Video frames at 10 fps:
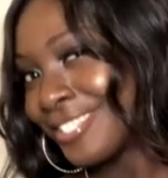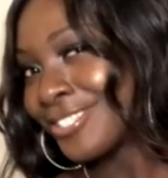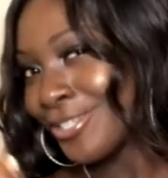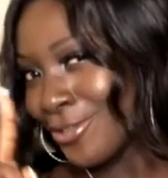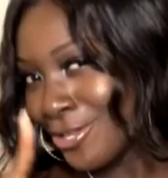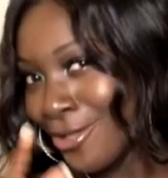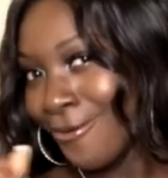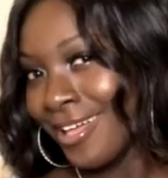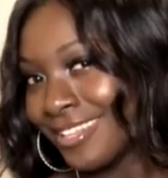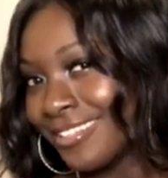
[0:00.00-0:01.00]
So you know
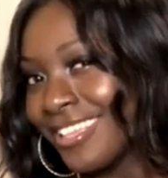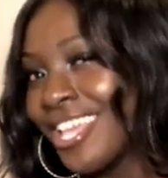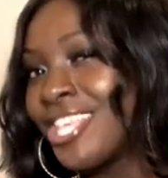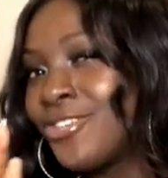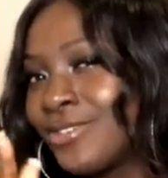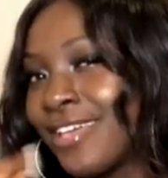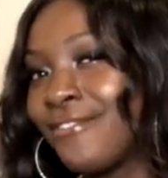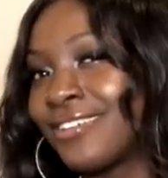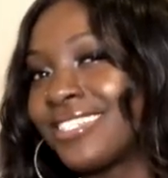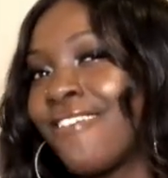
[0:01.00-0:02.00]
what? You
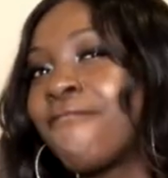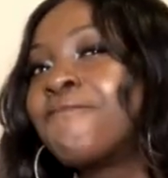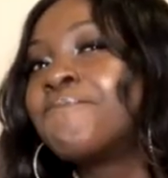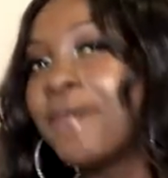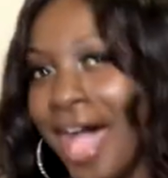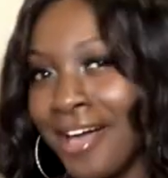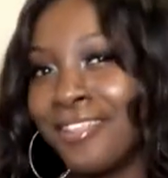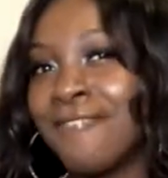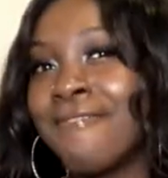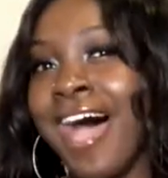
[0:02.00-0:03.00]
give yourself a pat
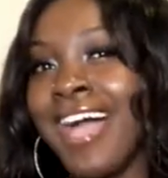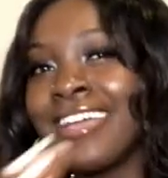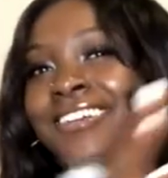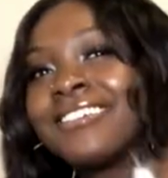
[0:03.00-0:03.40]
on the back.